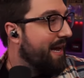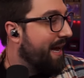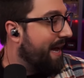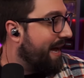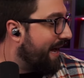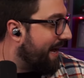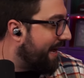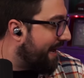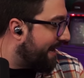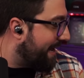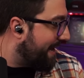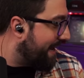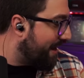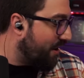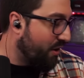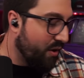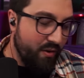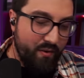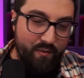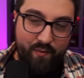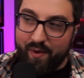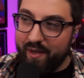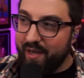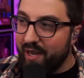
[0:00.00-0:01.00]
Uh,
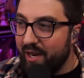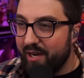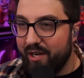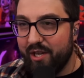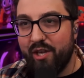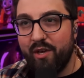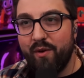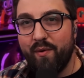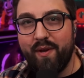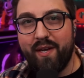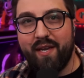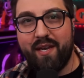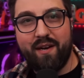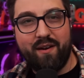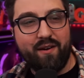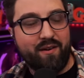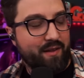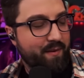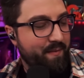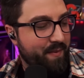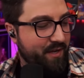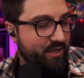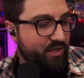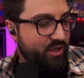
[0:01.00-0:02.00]
oh, we got Huey here.
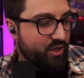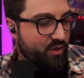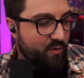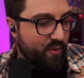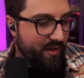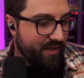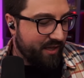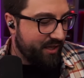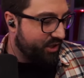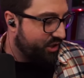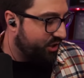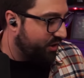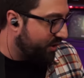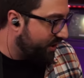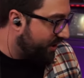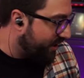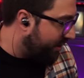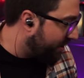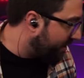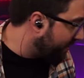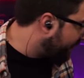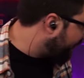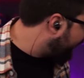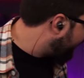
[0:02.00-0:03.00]
Let me just quickly show you
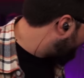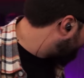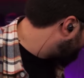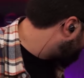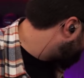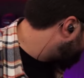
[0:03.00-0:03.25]
Huey.